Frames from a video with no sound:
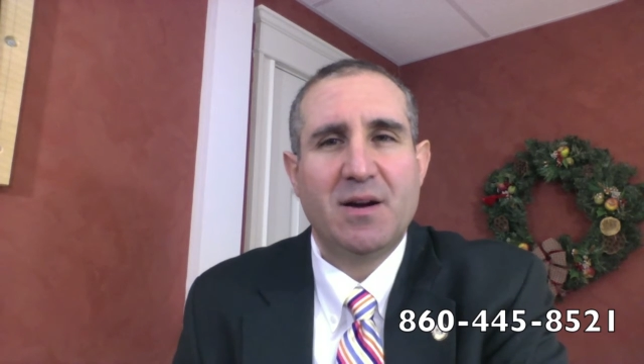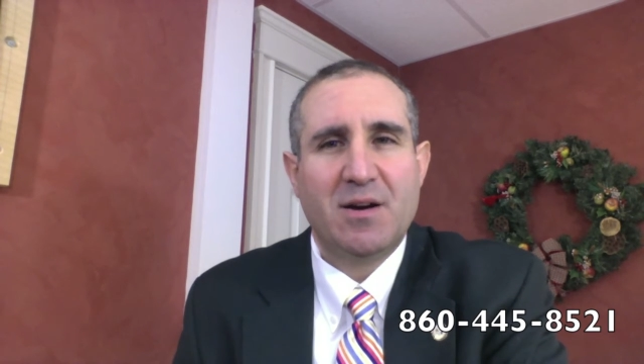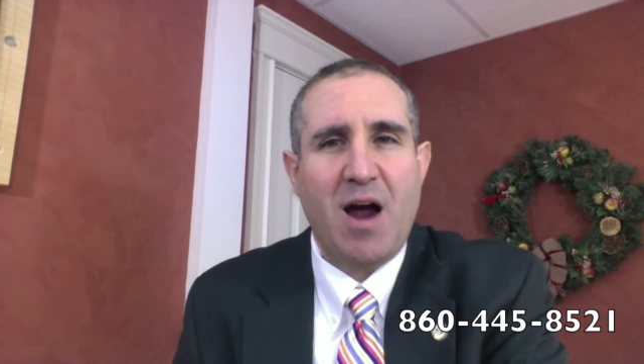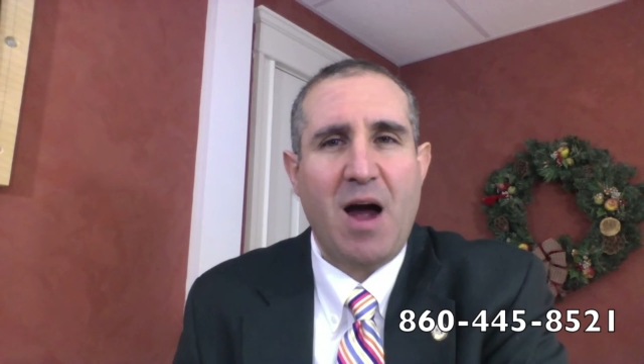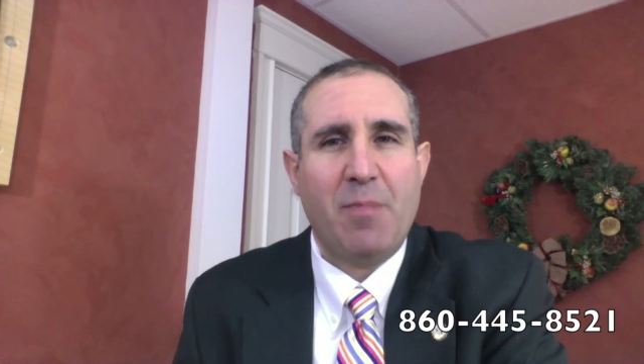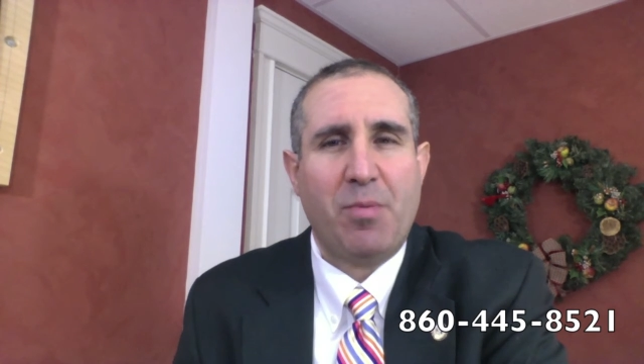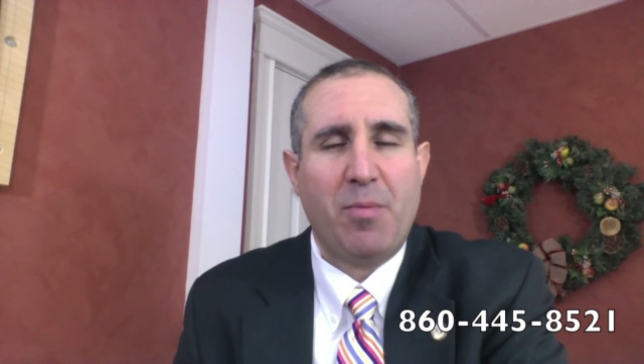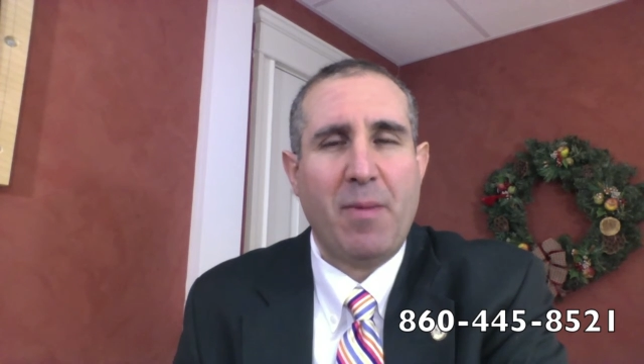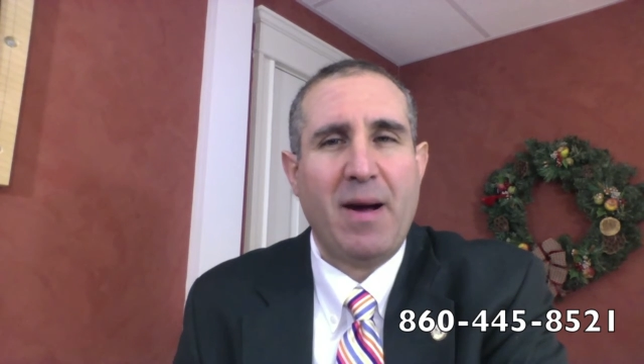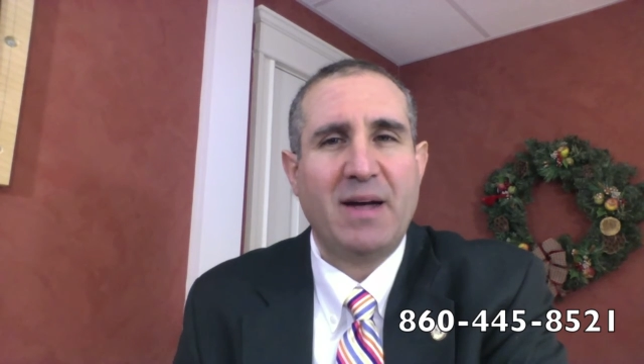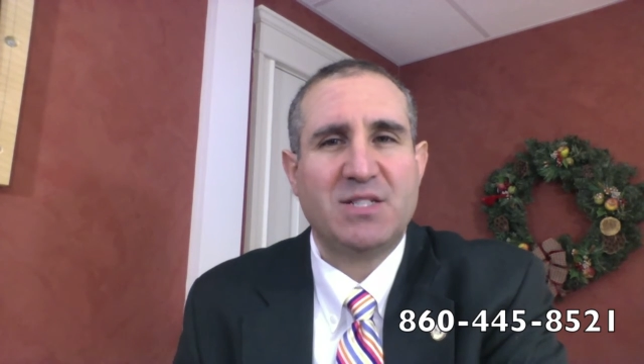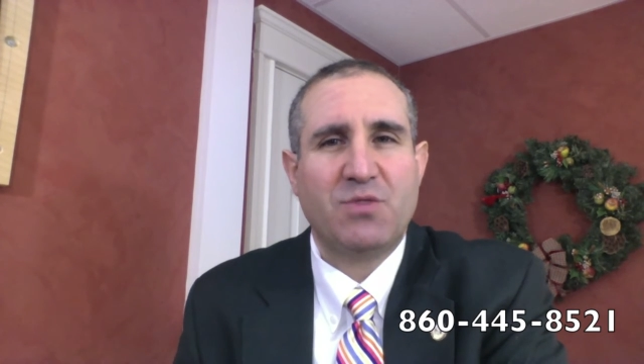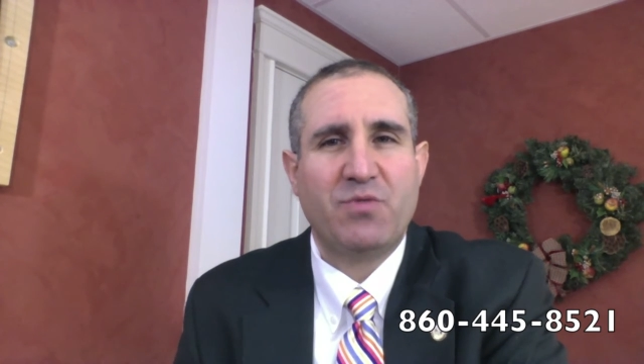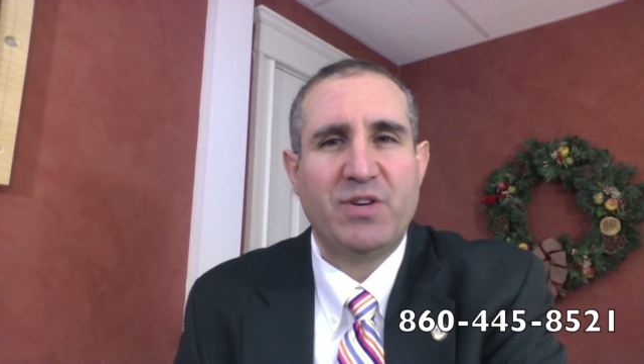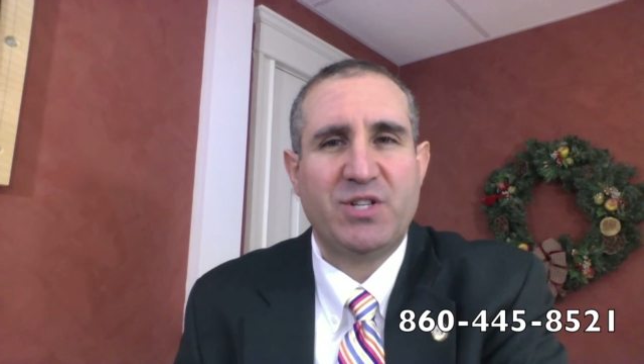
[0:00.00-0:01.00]

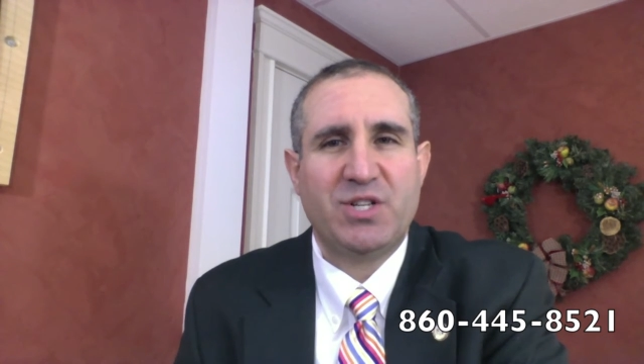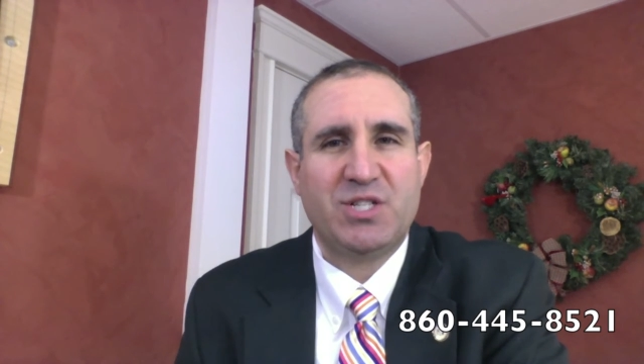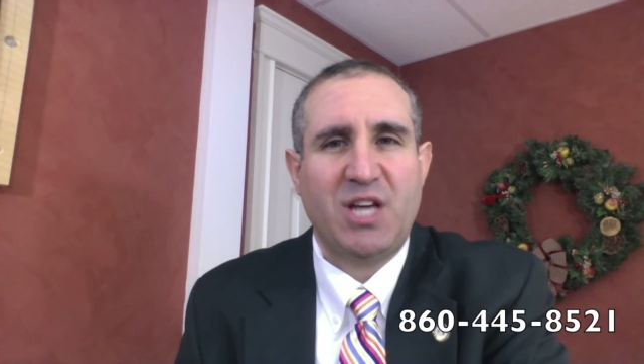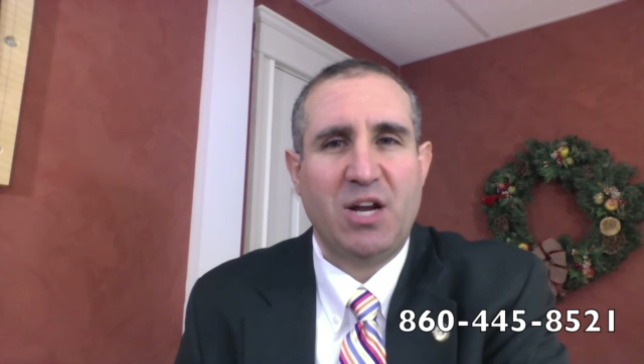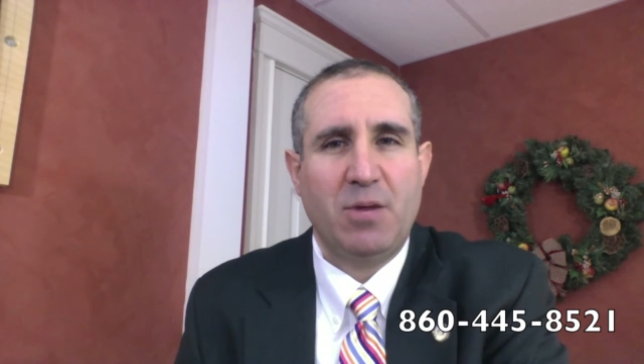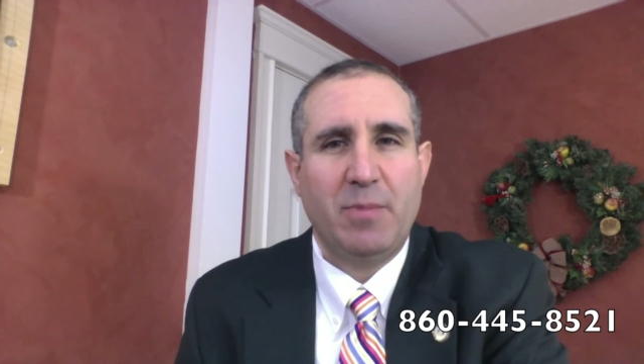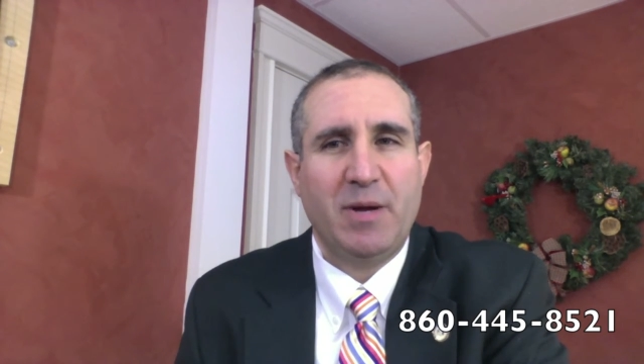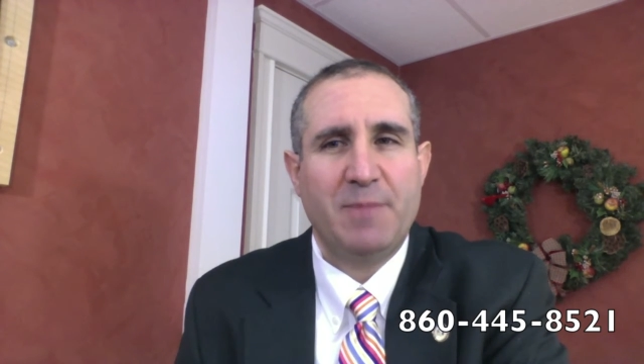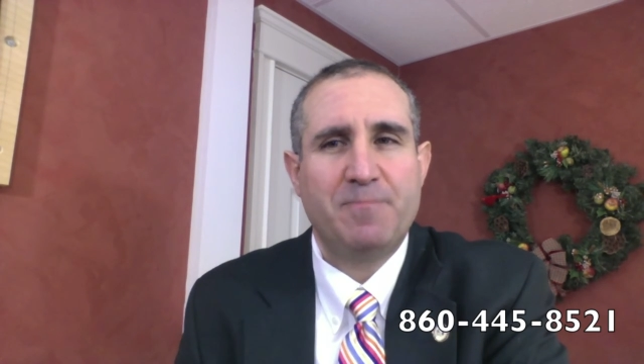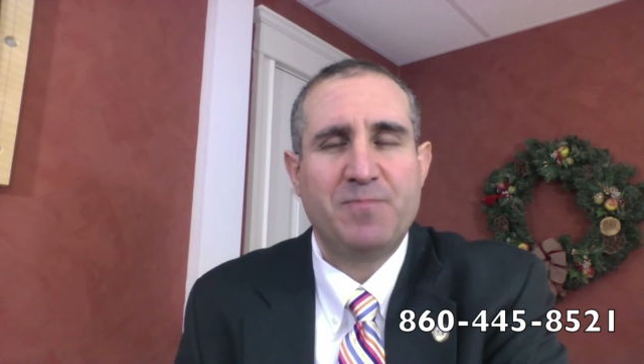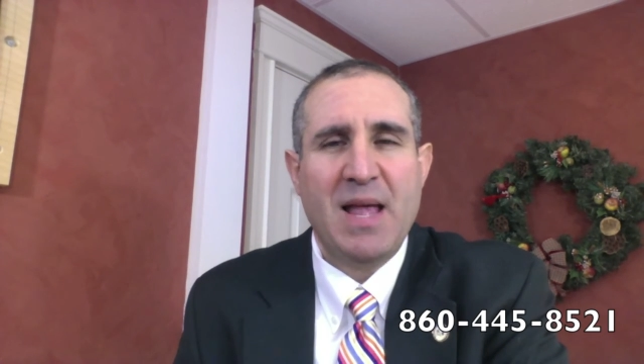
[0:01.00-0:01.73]
compromise and reach a settlement.